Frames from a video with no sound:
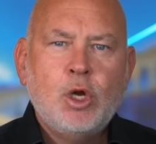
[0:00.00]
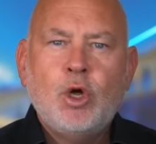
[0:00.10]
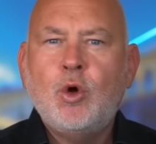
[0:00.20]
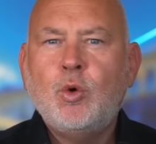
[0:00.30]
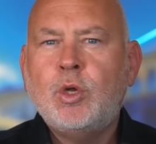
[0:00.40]

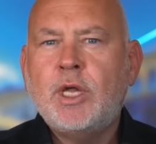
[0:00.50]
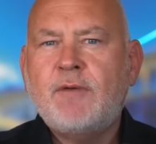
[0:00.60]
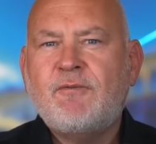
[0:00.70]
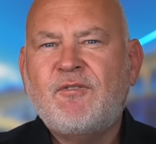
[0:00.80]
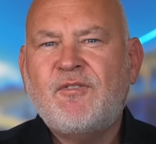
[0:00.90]
who
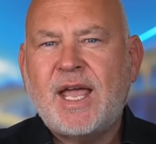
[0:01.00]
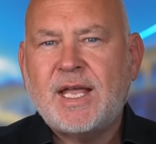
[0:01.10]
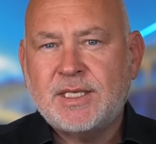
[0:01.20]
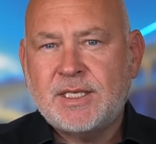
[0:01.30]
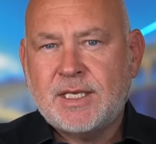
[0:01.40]
live
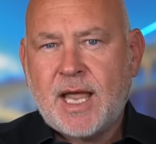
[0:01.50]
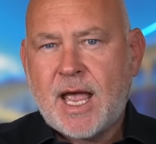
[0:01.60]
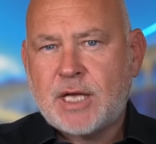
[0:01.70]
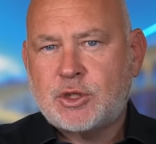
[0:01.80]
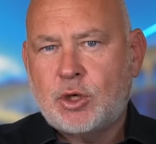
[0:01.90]

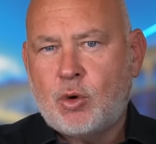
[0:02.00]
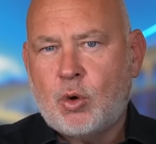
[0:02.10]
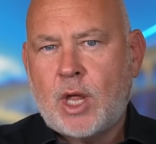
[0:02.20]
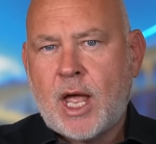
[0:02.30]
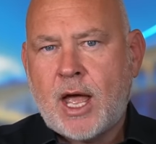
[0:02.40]

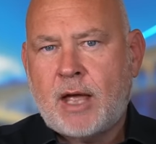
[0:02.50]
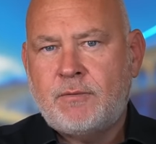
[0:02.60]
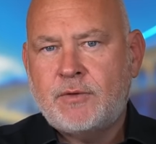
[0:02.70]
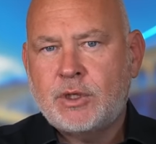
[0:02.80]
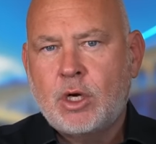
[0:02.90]
fantastical
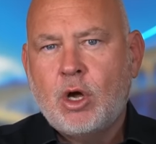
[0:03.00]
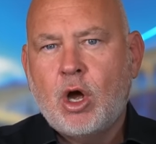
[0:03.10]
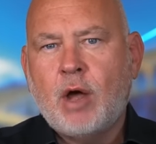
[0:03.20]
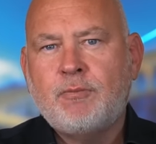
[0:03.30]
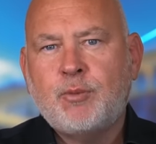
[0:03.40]
lives
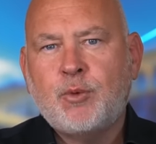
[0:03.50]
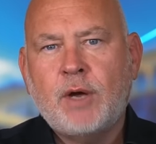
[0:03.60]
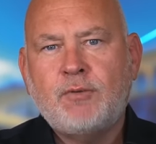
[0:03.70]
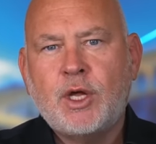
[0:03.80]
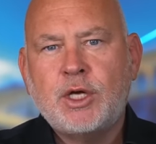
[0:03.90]
of
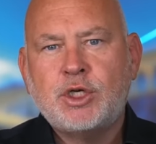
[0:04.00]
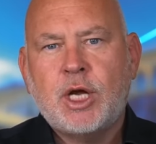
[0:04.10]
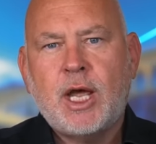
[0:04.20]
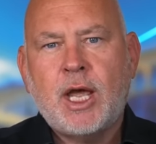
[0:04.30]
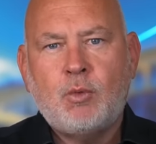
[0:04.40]

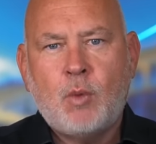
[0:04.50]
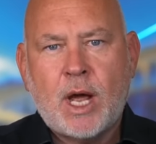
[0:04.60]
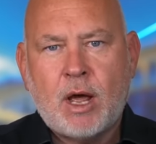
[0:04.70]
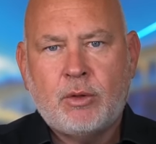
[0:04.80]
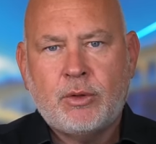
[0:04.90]
privilege and
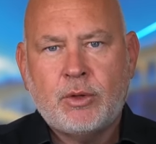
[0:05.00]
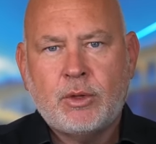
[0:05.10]
wealth.